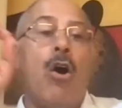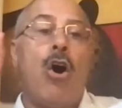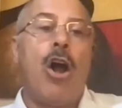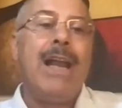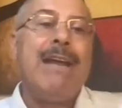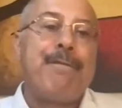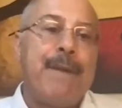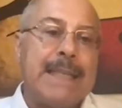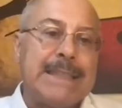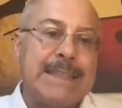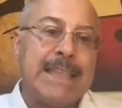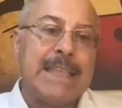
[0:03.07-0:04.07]
All
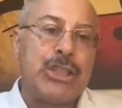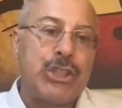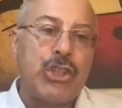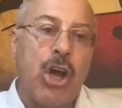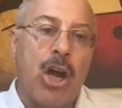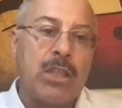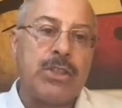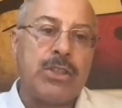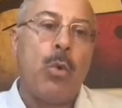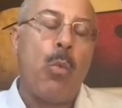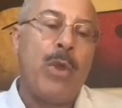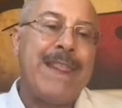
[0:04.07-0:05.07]
investing
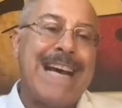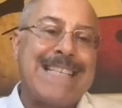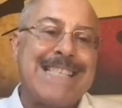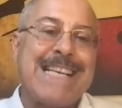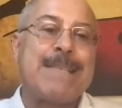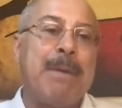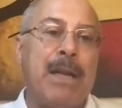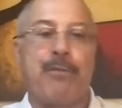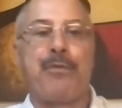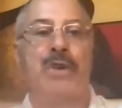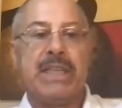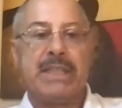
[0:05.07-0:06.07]
starts with assessment
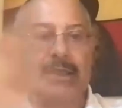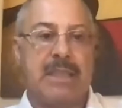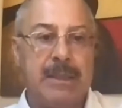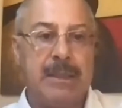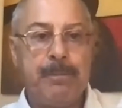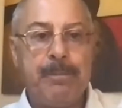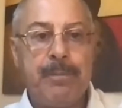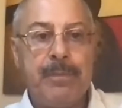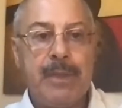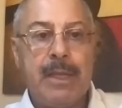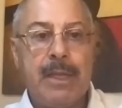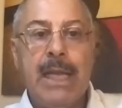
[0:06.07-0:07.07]
of risk.
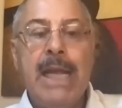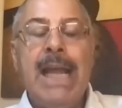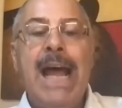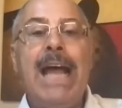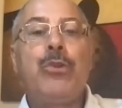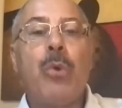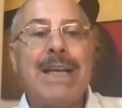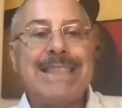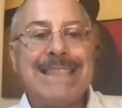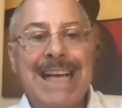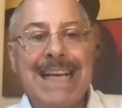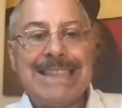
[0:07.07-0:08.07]
And to
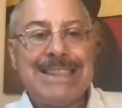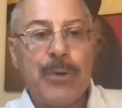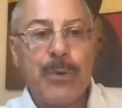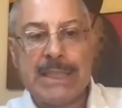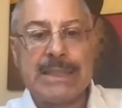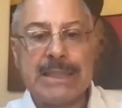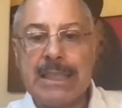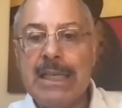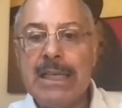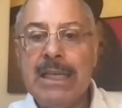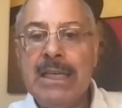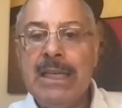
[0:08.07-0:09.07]
assess risk,
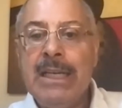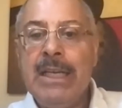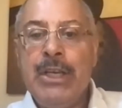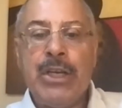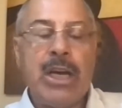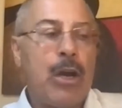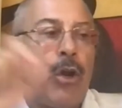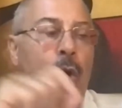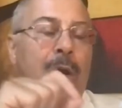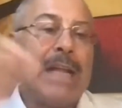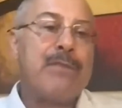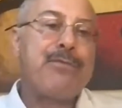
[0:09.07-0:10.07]
you got to
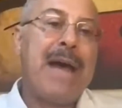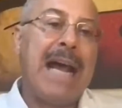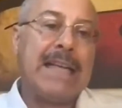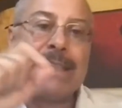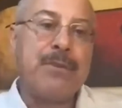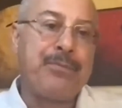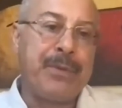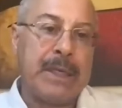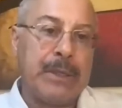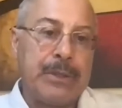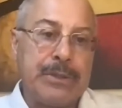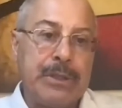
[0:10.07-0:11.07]
look at facts and
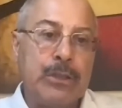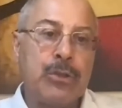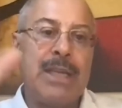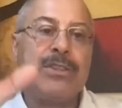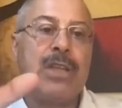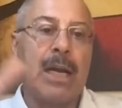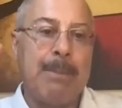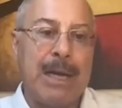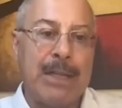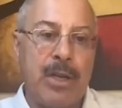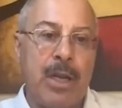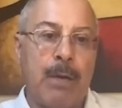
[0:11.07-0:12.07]
figures. So let's talk
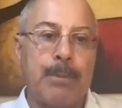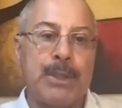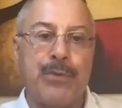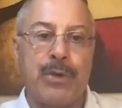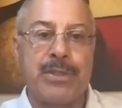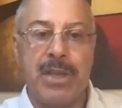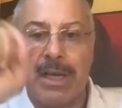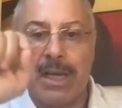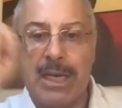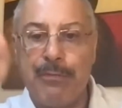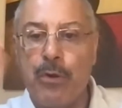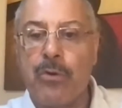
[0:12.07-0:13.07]
about the numbers for a
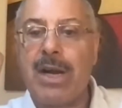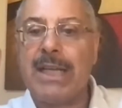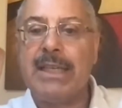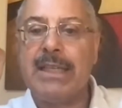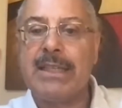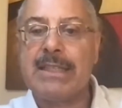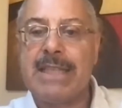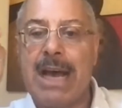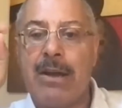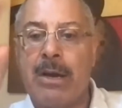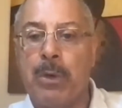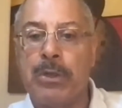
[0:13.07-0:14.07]
second. If you're writing this
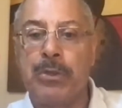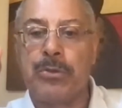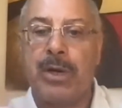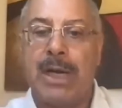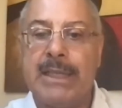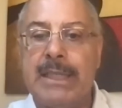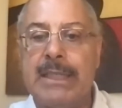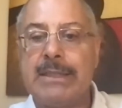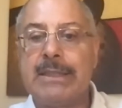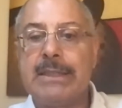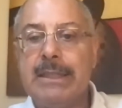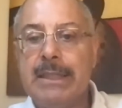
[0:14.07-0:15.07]
down, I want you to write this.